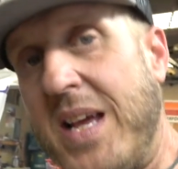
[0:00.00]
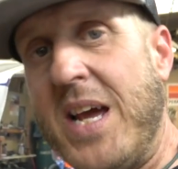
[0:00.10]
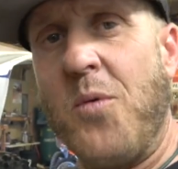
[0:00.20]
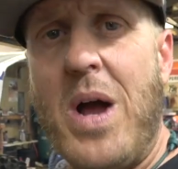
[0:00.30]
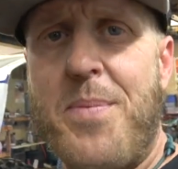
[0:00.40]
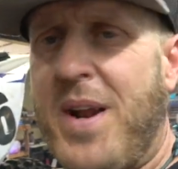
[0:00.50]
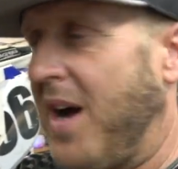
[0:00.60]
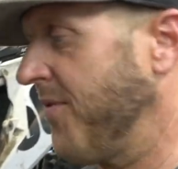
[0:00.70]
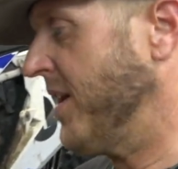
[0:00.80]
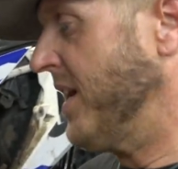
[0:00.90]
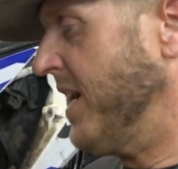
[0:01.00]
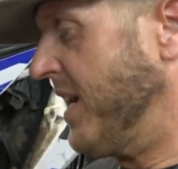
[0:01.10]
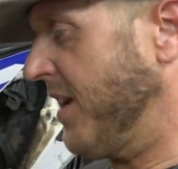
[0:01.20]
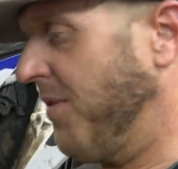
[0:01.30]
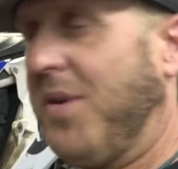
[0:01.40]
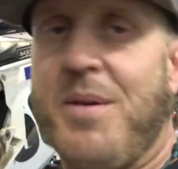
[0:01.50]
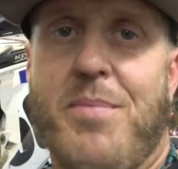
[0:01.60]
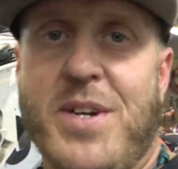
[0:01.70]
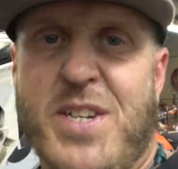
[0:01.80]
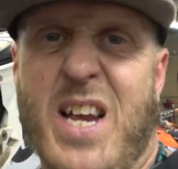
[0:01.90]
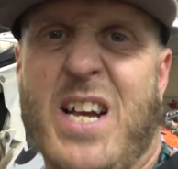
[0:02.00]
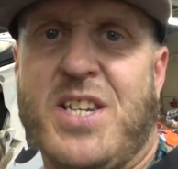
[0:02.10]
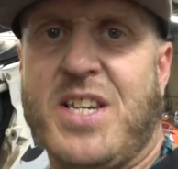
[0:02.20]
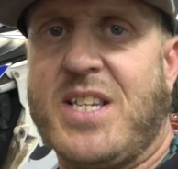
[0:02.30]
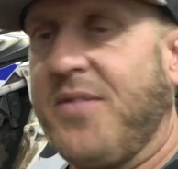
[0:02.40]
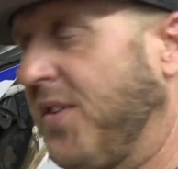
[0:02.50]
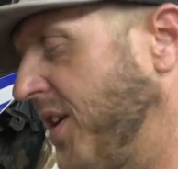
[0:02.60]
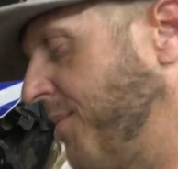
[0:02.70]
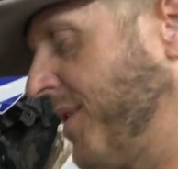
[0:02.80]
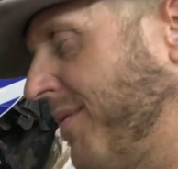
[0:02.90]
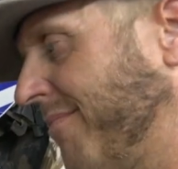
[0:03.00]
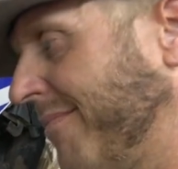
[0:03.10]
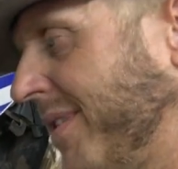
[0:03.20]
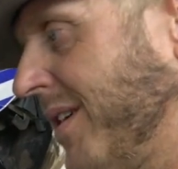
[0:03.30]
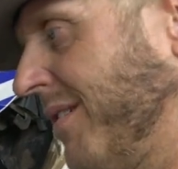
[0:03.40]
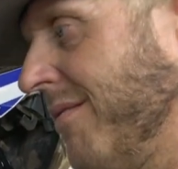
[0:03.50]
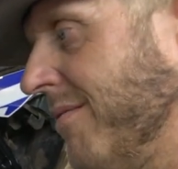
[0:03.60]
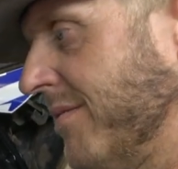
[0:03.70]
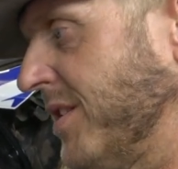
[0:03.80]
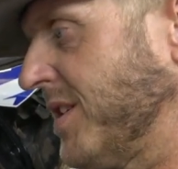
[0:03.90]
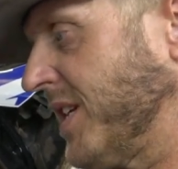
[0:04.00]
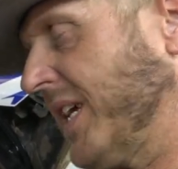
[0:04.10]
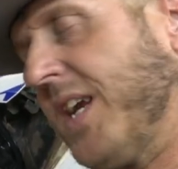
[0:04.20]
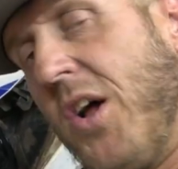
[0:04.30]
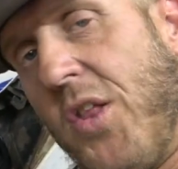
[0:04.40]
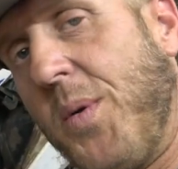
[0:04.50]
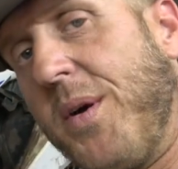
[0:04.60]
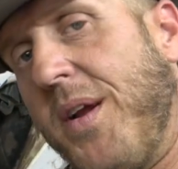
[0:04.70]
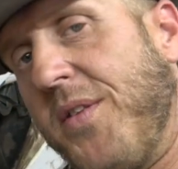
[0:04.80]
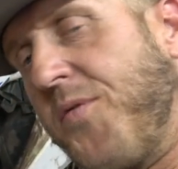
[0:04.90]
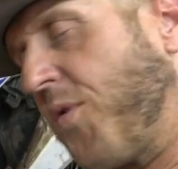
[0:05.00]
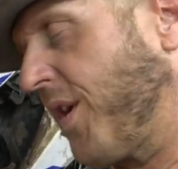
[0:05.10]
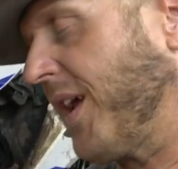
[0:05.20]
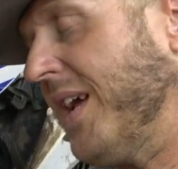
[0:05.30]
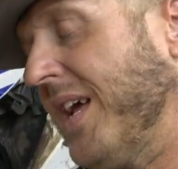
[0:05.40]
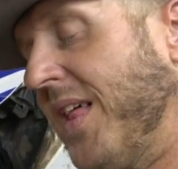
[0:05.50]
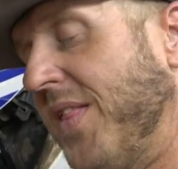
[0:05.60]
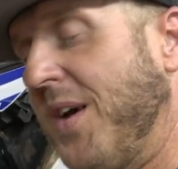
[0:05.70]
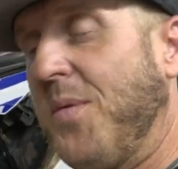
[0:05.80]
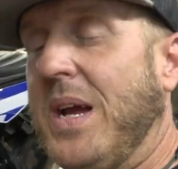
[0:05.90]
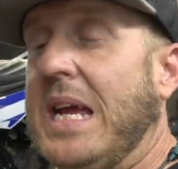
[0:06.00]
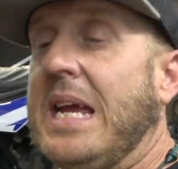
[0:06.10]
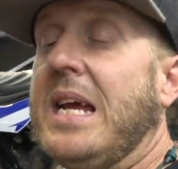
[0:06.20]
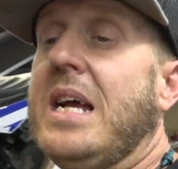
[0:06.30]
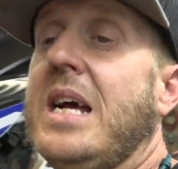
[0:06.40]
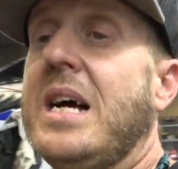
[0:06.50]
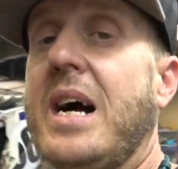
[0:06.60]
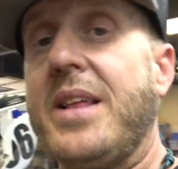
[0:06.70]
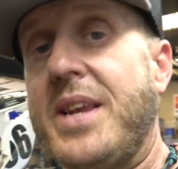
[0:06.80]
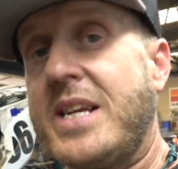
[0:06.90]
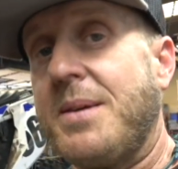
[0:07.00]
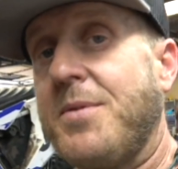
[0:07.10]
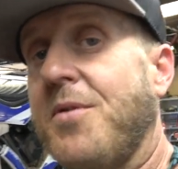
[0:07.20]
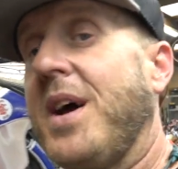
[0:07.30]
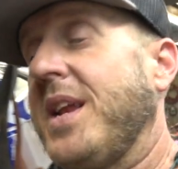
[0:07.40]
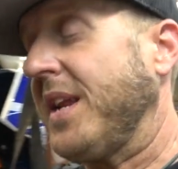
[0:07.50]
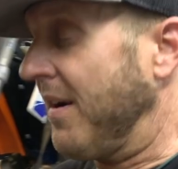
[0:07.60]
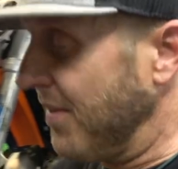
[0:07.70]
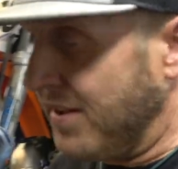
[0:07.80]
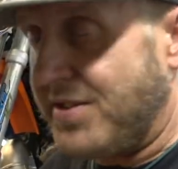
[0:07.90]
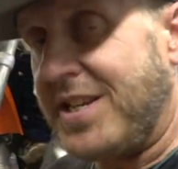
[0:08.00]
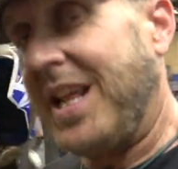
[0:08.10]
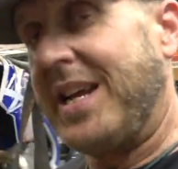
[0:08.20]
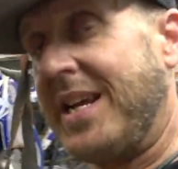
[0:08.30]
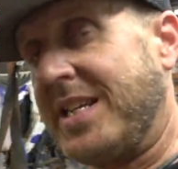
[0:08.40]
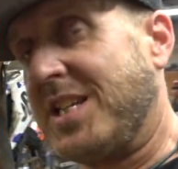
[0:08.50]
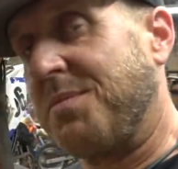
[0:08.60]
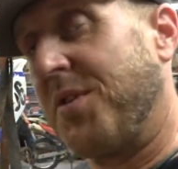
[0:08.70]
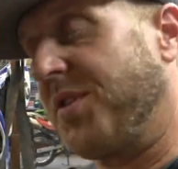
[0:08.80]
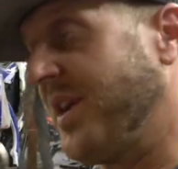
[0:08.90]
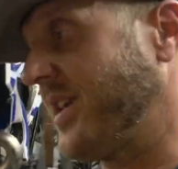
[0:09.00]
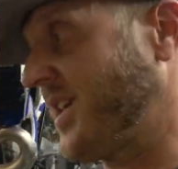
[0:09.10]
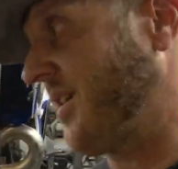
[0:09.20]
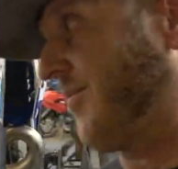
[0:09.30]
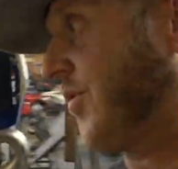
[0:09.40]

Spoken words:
wipe it off. You don't want a bunch of excess stuff on there, but you know, just get it all the way around the fork. That way, the next time you ride it, everything will slide nice and smooth and not tear up